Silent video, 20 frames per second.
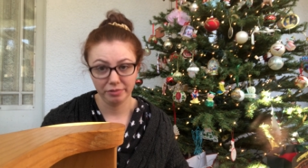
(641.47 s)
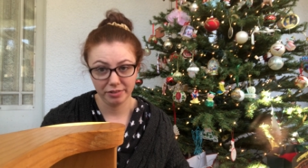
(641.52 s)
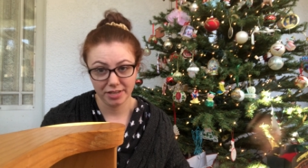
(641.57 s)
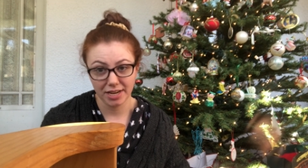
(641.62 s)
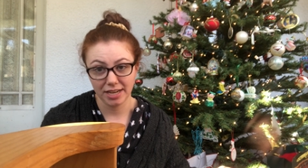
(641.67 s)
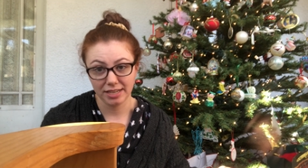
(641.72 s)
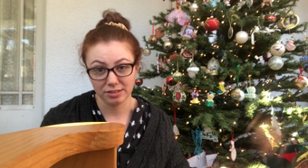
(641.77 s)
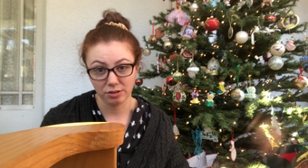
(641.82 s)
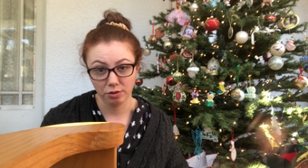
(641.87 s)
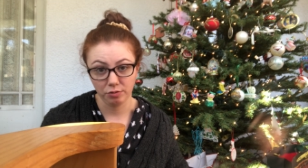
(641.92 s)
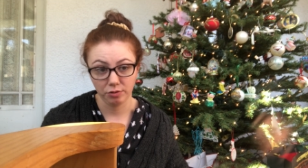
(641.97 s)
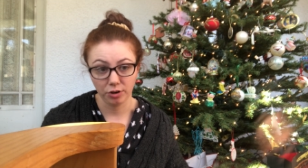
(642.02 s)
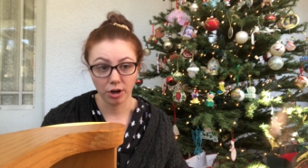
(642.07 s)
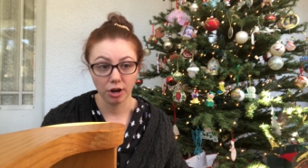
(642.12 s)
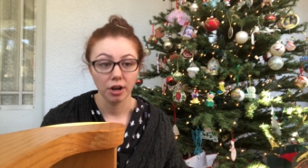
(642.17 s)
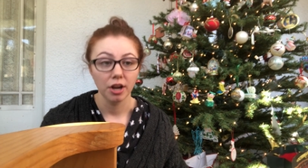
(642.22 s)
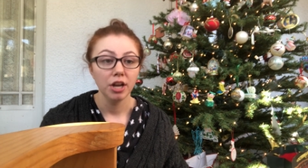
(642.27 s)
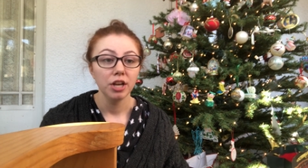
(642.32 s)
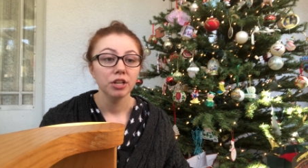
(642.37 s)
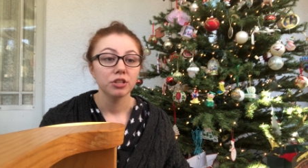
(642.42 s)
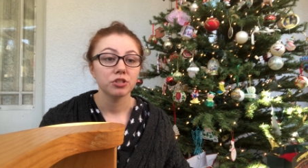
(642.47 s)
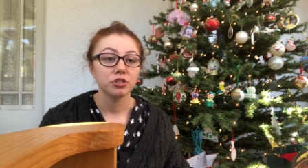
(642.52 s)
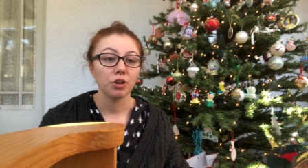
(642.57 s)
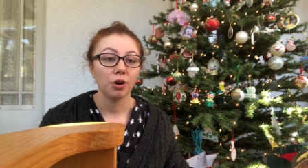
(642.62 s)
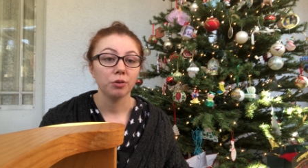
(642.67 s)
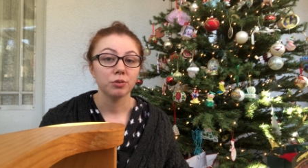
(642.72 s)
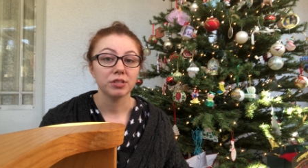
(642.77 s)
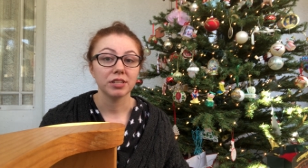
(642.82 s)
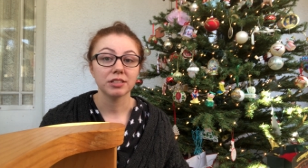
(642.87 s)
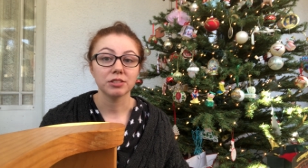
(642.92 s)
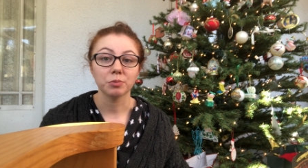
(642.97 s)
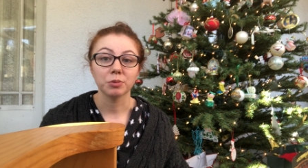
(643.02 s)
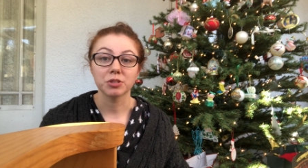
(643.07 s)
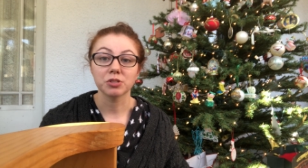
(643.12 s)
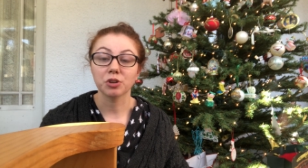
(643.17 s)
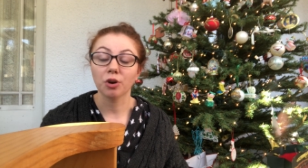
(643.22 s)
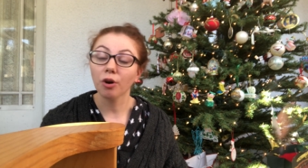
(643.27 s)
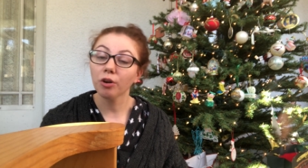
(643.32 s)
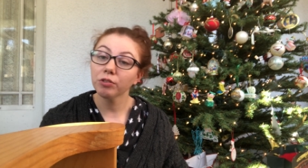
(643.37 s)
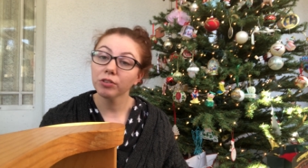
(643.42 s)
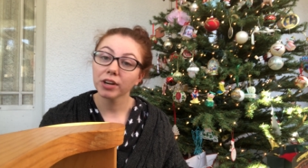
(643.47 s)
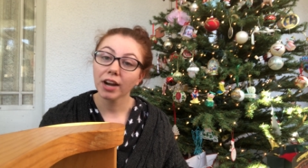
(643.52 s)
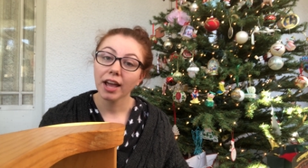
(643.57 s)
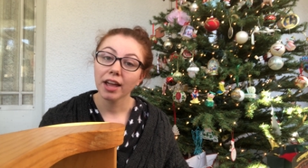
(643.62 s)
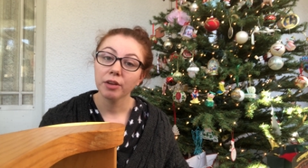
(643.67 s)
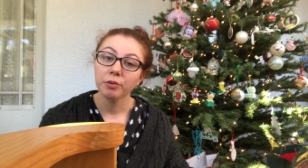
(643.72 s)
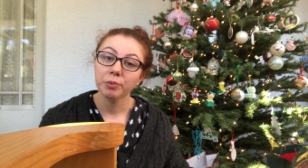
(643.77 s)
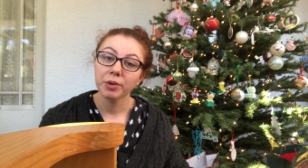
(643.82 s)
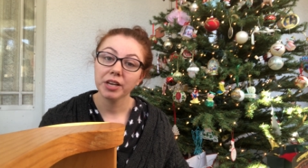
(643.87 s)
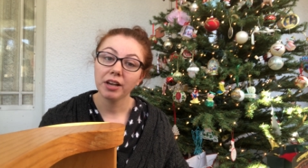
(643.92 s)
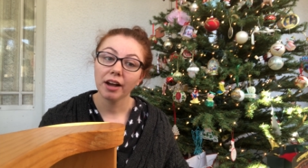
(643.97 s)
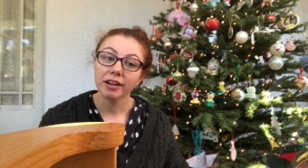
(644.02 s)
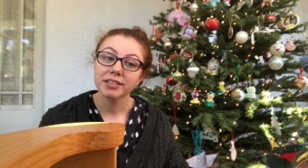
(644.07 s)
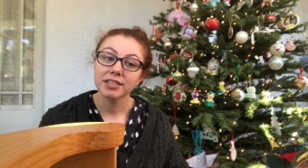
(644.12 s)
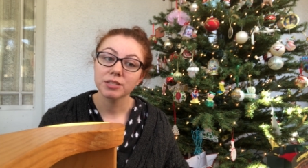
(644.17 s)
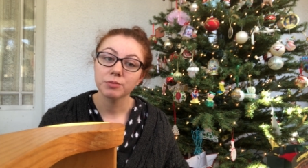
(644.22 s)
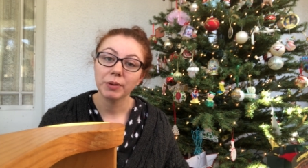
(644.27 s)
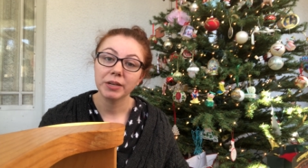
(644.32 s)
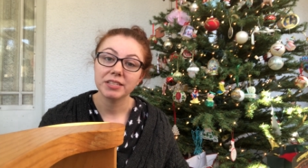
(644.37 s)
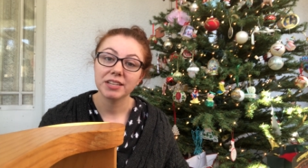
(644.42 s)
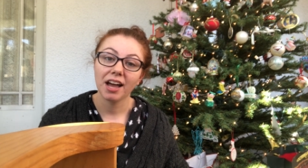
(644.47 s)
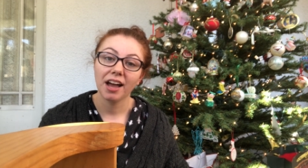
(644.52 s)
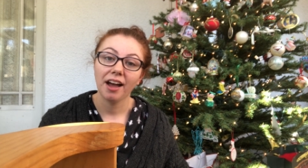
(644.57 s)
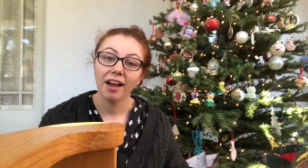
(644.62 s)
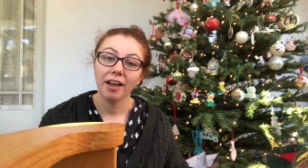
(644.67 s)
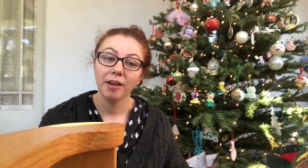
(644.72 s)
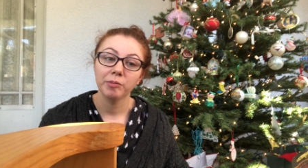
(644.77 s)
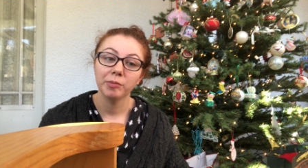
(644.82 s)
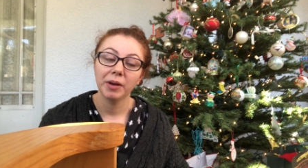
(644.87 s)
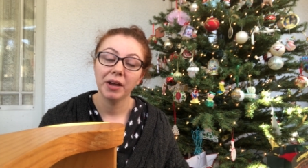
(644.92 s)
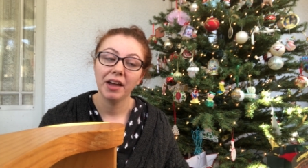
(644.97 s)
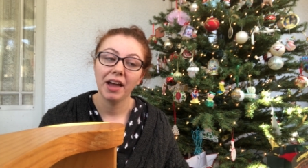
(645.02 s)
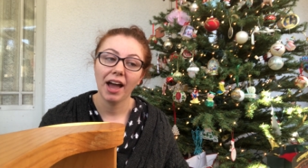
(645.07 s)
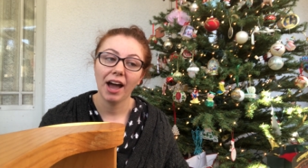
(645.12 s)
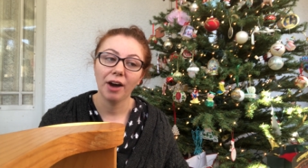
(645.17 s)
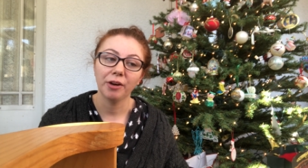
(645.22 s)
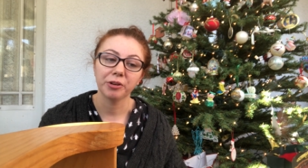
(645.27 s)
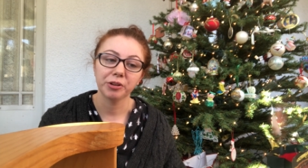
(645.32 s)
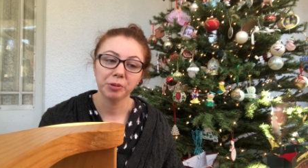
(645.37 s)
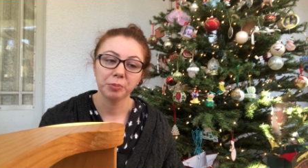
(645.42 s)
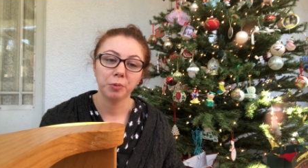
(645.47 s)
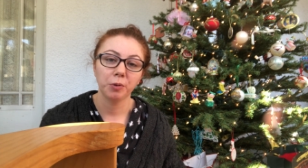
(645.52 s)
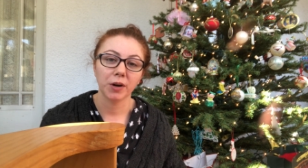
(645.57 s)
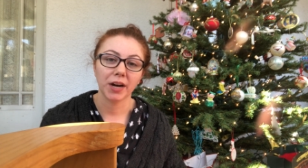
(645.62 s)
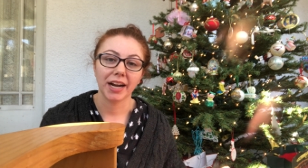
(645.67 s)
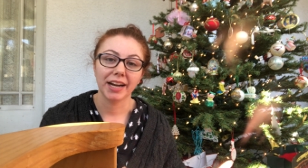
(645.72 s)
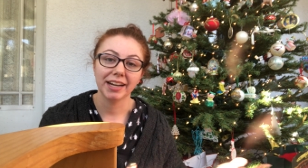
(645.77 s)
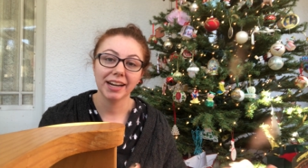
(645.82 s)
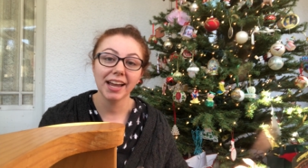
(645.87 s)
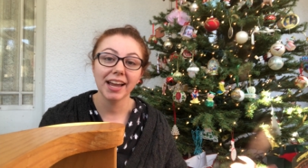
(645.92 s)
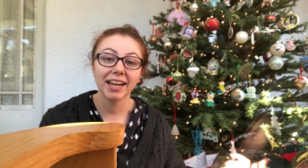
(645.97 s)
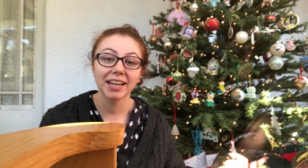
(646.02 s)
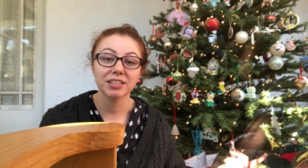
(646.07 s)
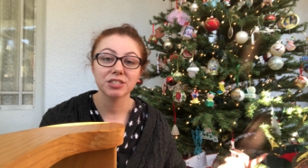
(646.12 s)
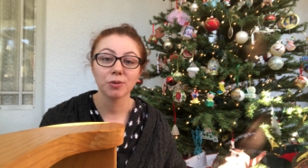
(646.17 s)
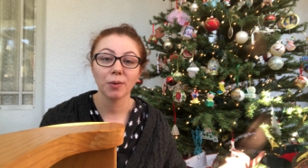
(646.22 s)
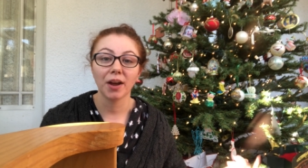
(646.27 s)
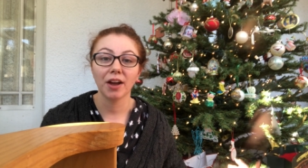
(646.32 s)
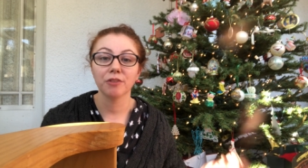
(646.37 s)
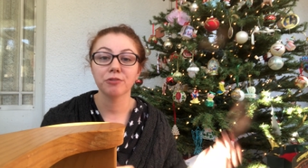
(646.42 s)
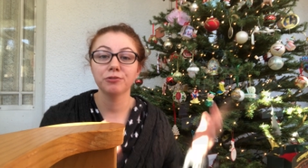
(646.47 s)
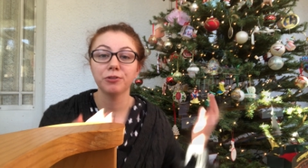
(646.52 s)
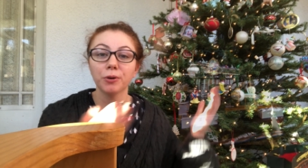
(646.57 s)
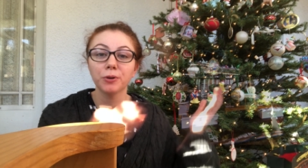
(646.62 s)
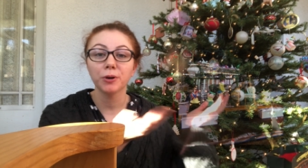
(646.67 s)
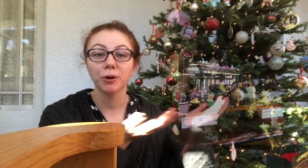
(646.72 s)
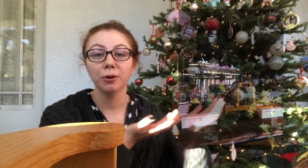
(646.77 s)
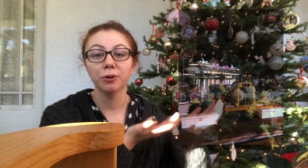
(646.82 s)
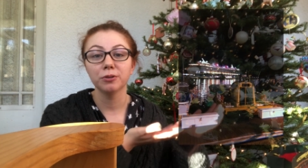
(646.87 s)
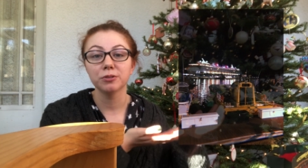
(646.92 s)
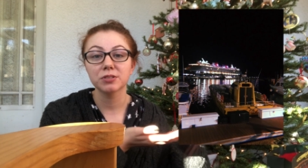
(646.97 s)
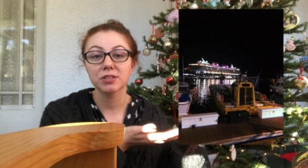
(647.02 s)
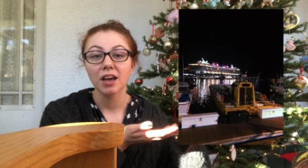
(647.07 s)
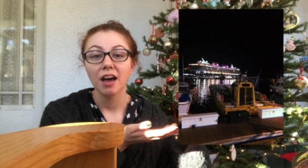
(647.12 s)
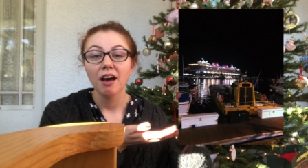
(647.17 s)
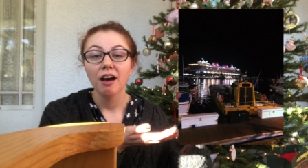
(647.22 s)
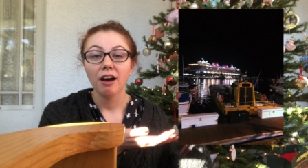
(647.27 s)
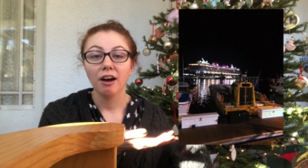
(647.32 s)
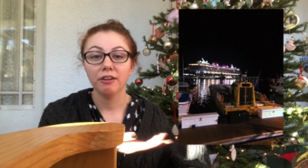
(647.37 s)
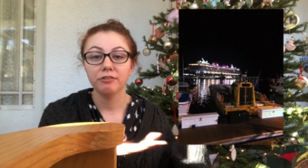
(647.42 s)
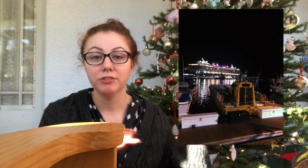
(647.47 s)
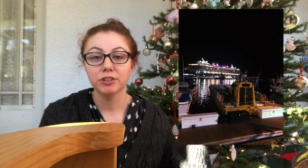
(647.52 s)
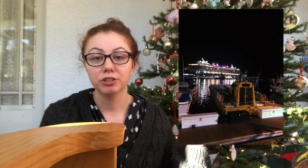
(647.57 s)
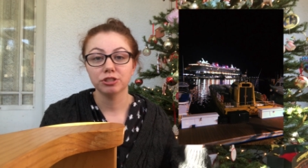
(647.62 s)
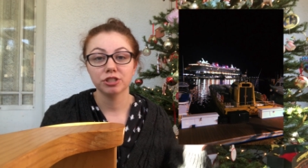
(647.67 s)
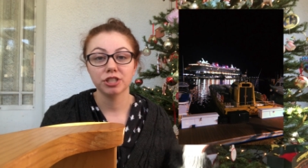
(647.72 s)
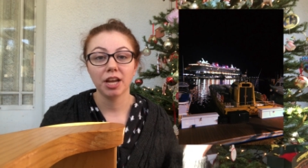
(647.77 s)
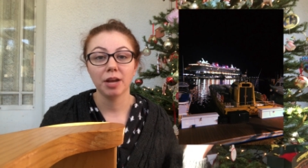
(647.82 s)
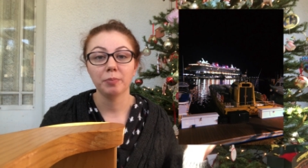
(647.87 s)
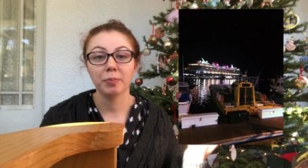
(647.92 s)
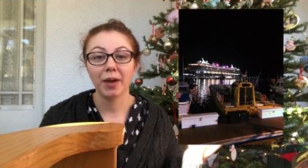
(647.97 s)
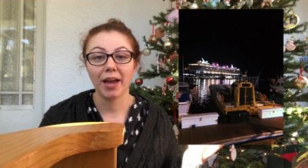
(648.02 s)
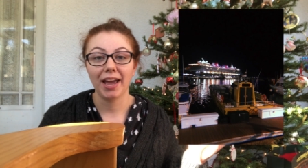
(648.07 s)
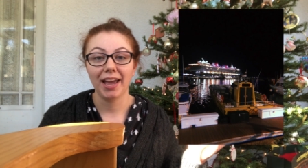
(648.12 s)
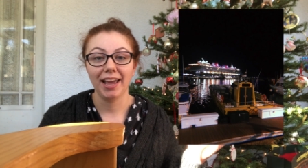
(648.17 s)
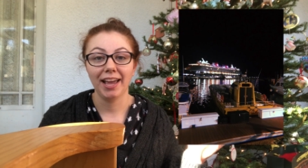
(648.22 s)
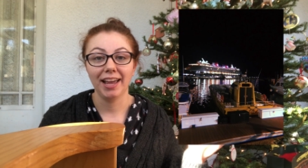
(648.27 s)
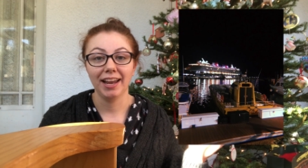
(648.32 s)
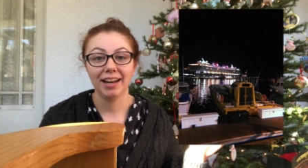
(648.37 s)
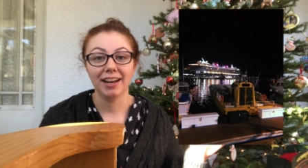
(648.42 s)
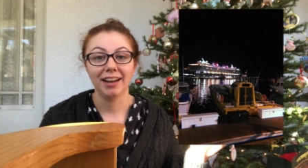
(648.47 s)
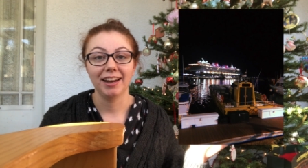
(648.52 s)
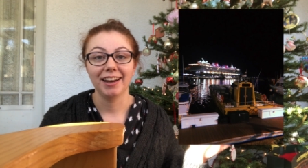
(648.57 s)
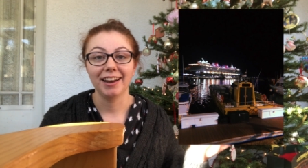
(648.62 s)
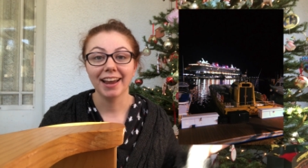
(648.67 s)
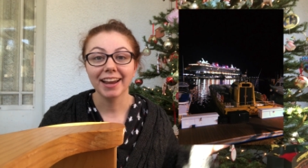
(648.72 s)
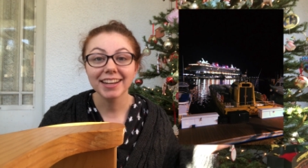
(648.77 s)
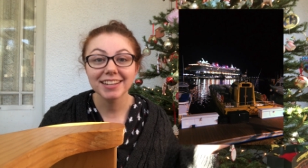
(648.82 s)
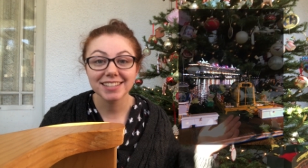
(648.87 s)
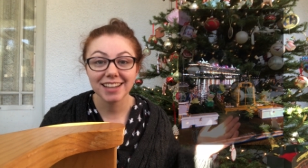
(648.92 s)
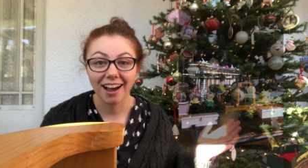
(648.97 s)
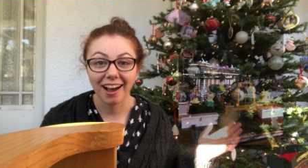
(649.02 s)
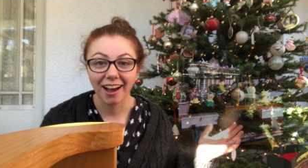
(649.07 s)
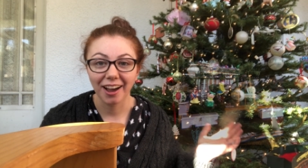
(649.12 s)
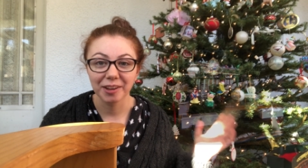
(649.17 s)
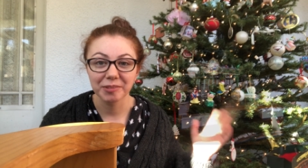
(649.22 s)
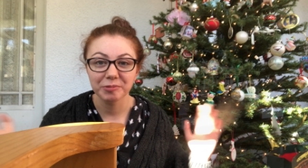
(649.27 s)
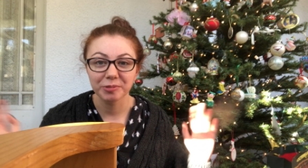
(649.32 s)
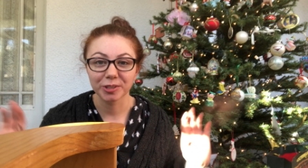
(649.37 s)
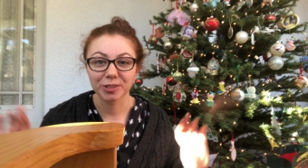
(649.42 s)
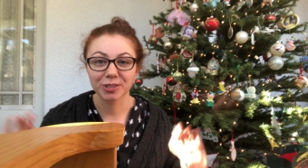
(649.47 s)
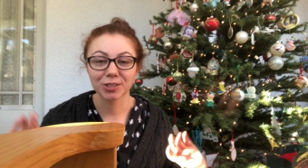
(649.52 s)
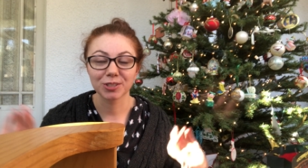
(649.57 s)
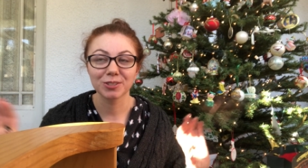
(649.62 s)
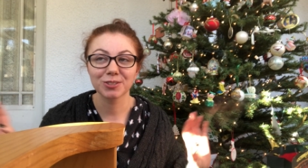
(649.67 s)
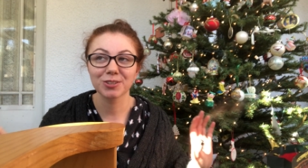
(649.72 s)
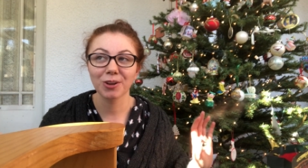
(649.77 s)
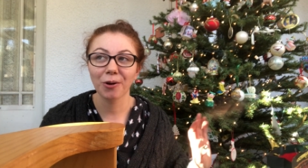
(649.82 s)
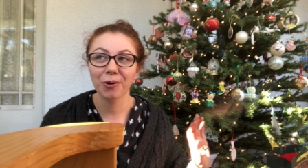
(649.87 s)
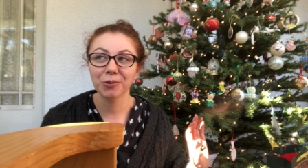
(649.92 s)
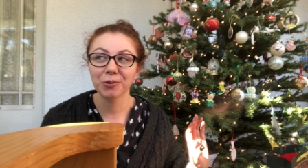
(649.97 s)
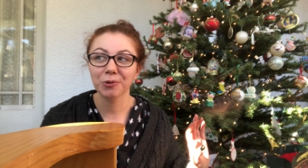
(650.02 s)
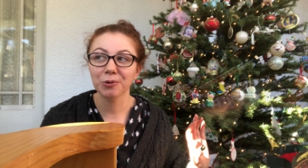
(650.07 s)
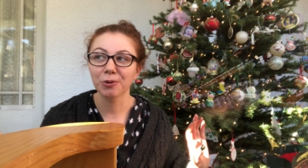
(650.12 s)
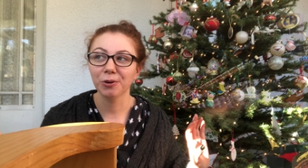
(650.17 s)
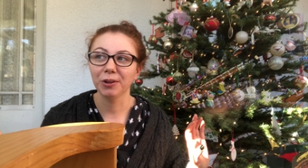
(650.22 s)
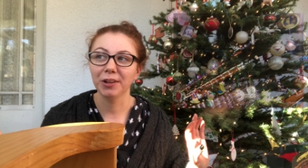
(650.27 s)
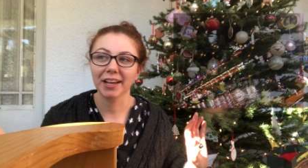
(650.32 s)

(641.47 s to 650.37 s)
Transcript: day's over. So since it was an overnight, we got to spend time out in the port at night. So I have photos of the ship in nighttime, which is so cool.